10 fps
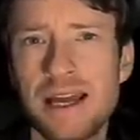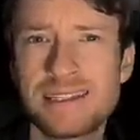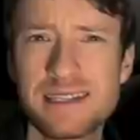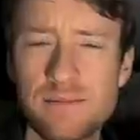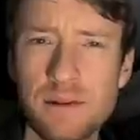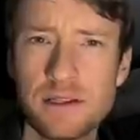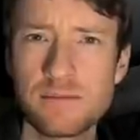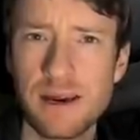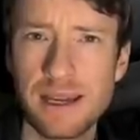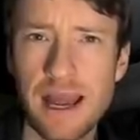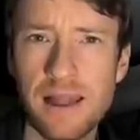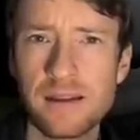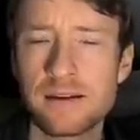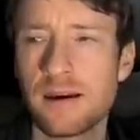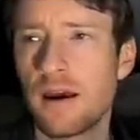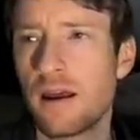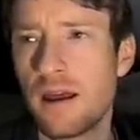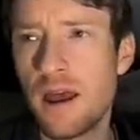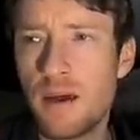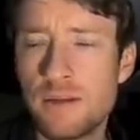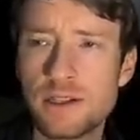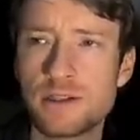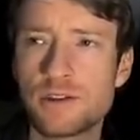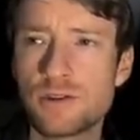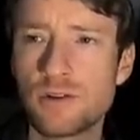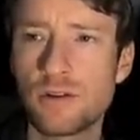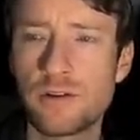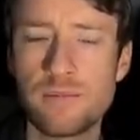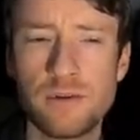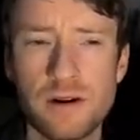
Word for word: It's similar to my calendar, image and story,